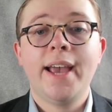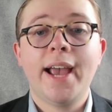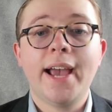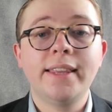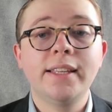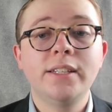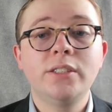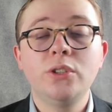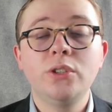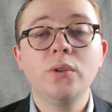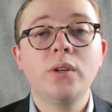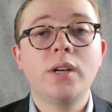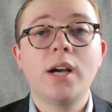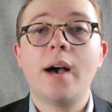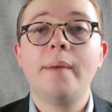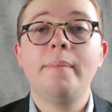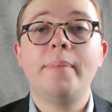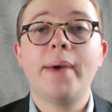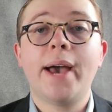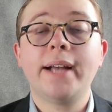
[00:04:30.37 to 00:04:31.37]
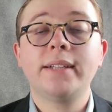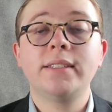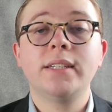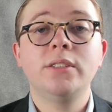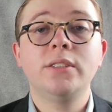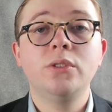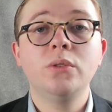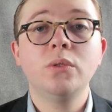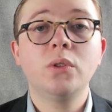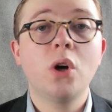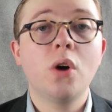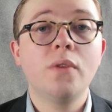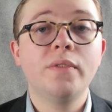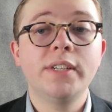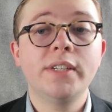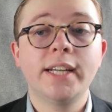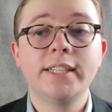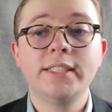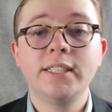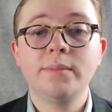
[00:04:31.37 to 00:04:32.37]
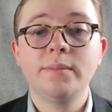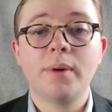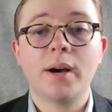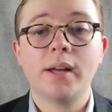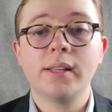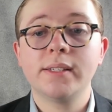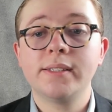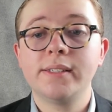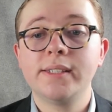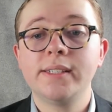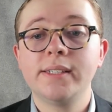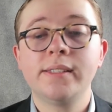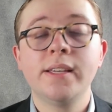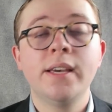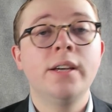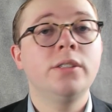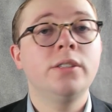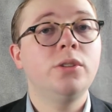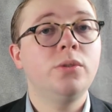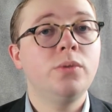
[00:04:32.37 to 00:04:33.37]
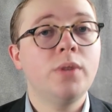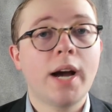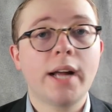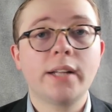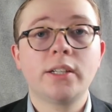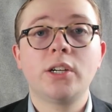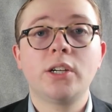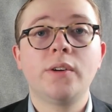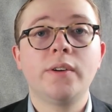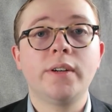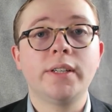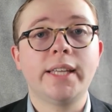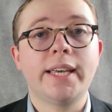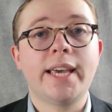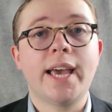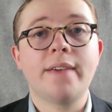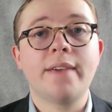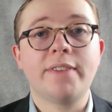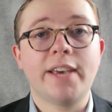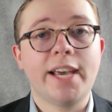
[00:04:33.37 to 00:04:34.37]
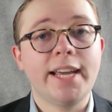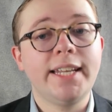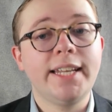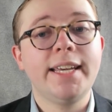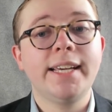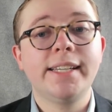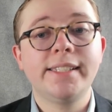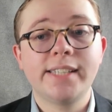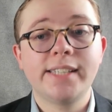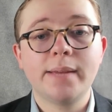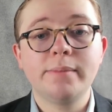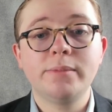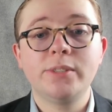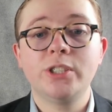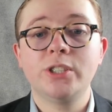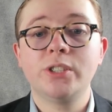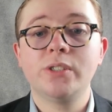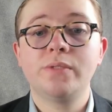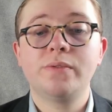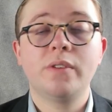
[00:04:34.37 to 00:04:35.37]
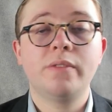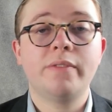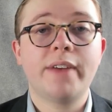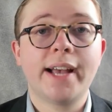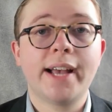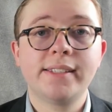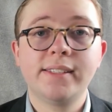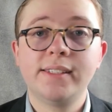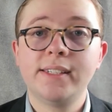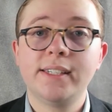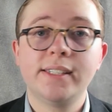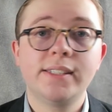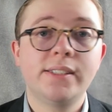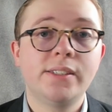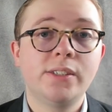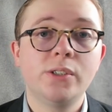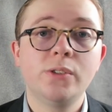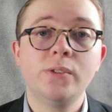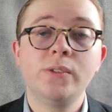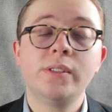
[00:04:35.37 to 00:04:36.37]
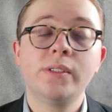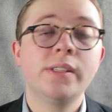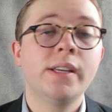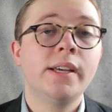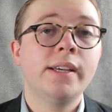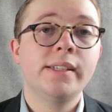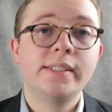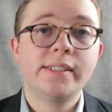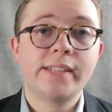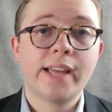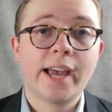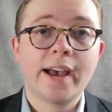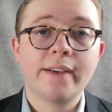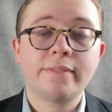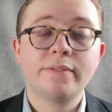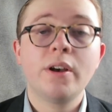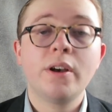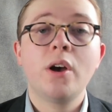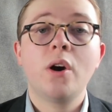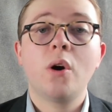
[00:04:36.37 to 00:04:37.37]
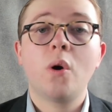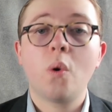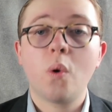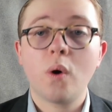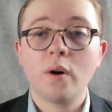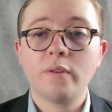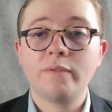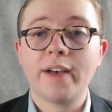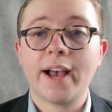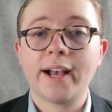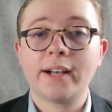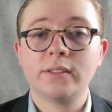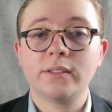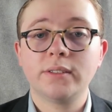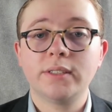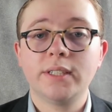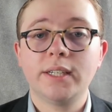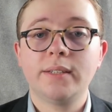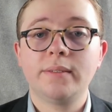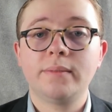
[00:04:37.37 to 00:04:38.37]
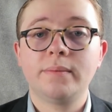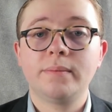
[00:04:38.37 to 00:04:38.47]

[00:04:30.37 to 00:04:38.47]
And the Duke Compact and Duke COVID-19 policies do not currently have any exemptions for vaccinated students, staff, or faculty.